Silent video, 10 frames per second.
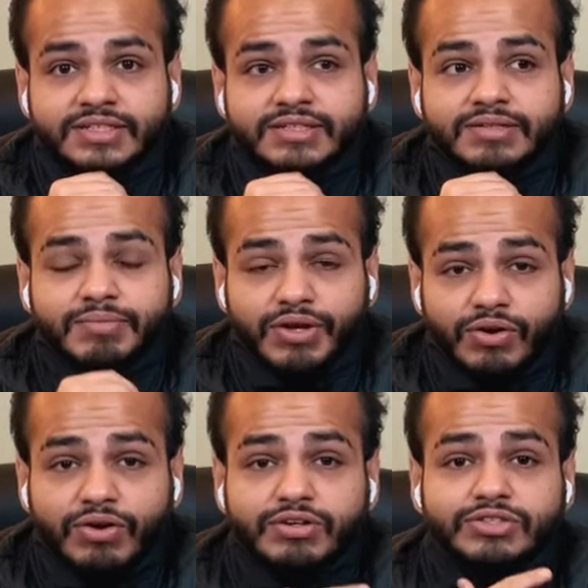
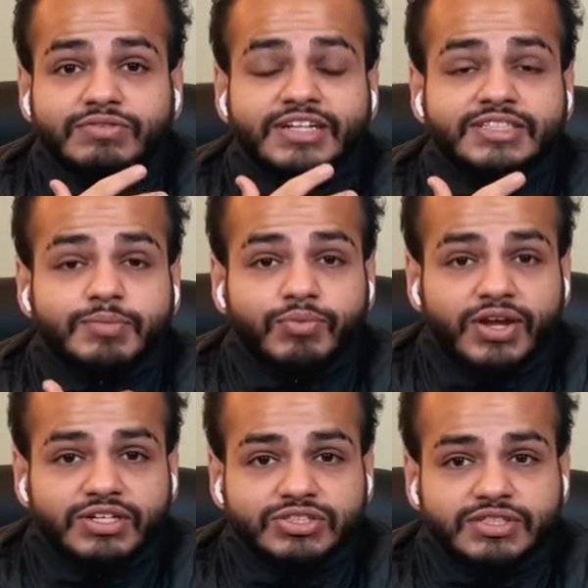Because of that
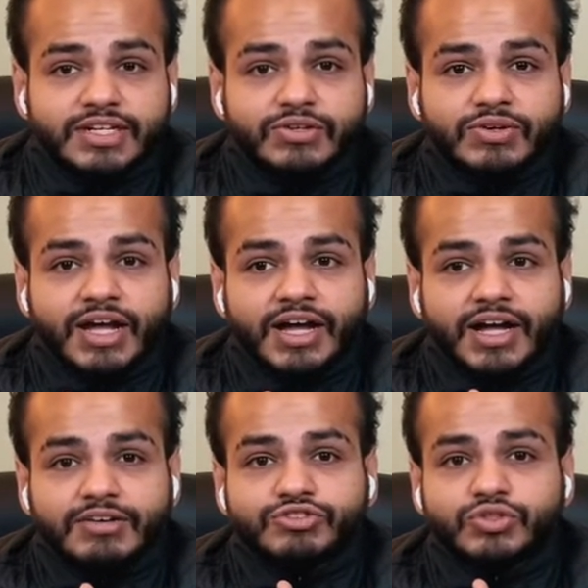separation, it could
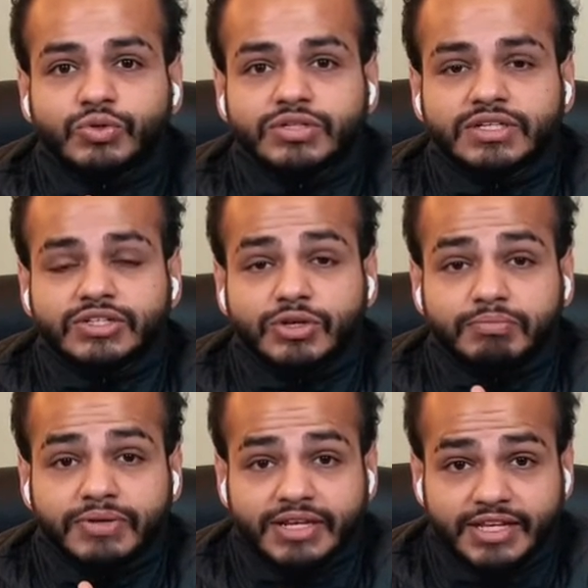have jolted your
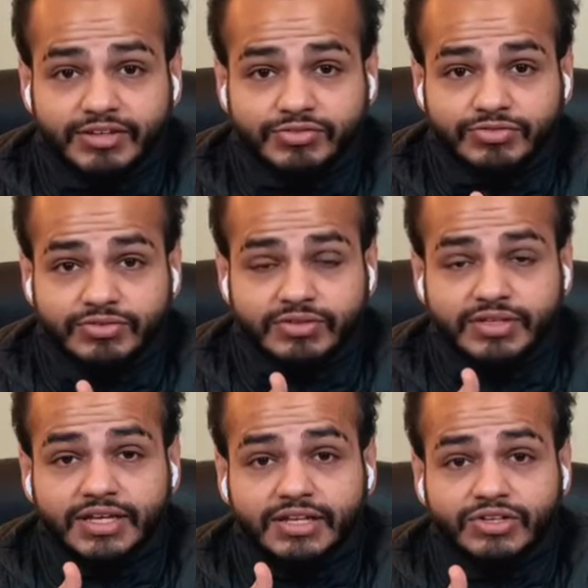belief
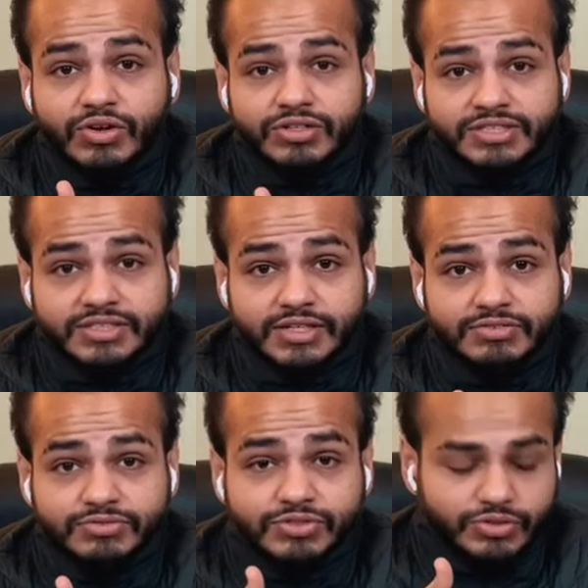in yourself,
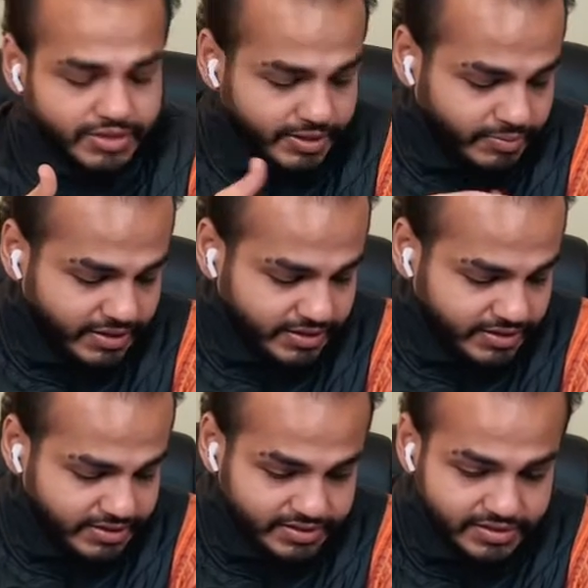your
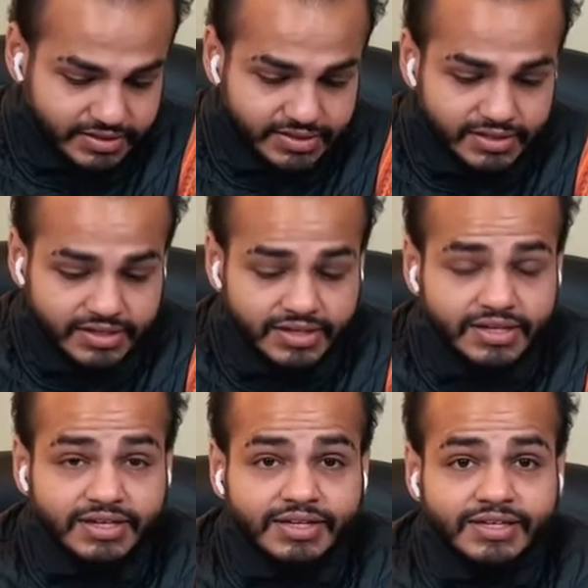abilities,
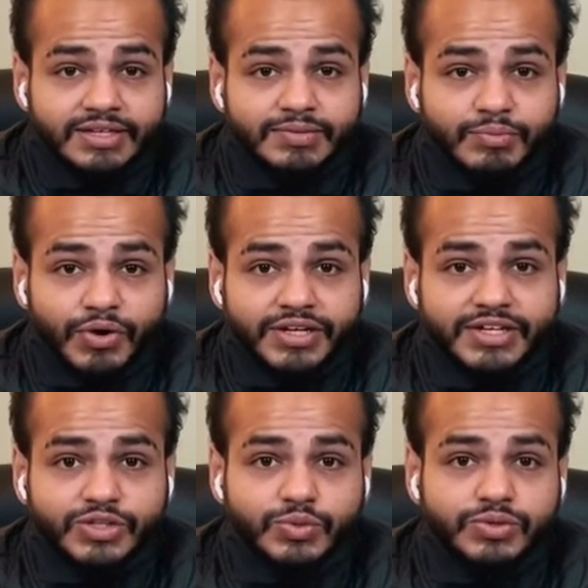pointing
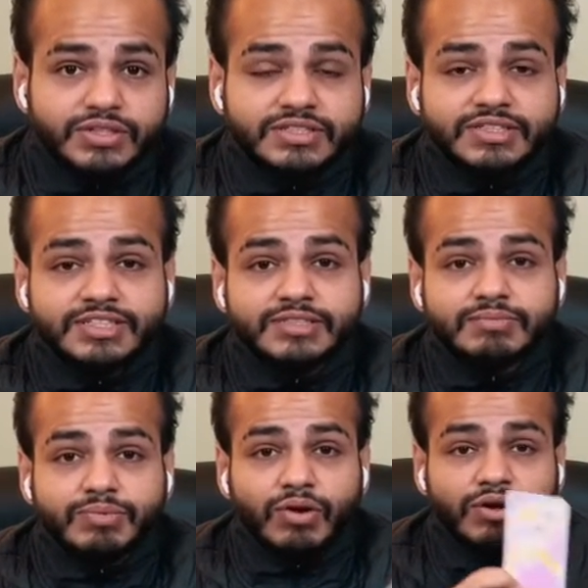towards this
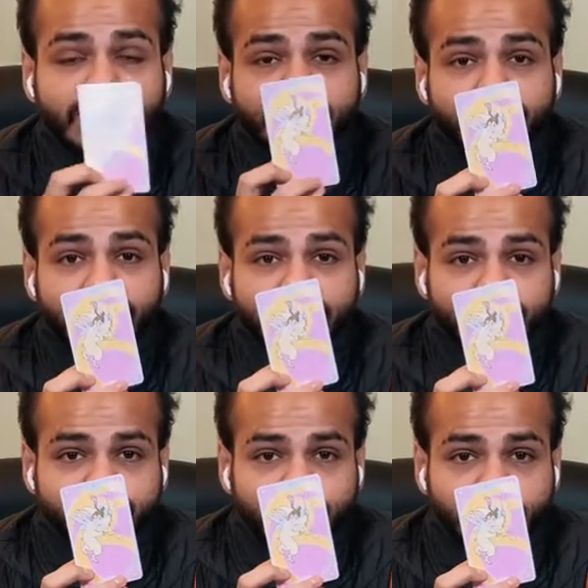blocking Page of
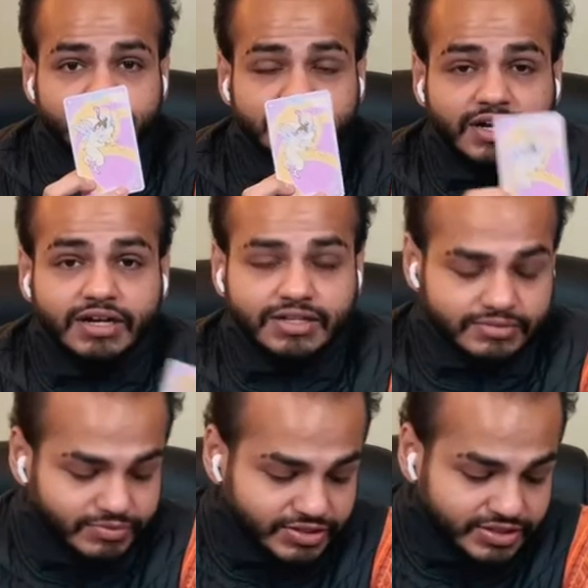Wands card,
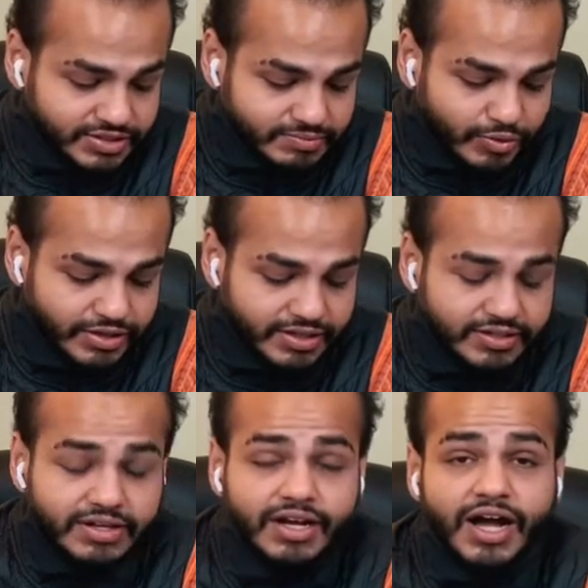which is pointing
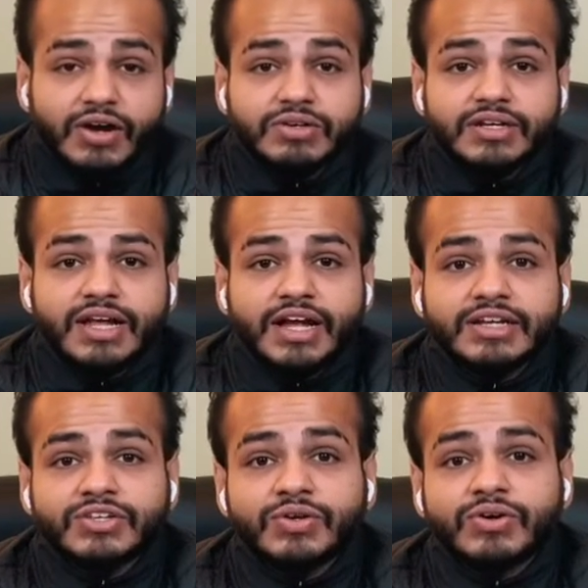out at
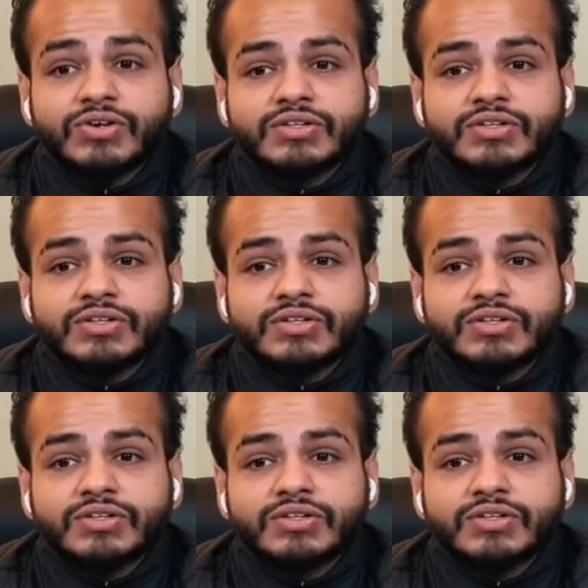your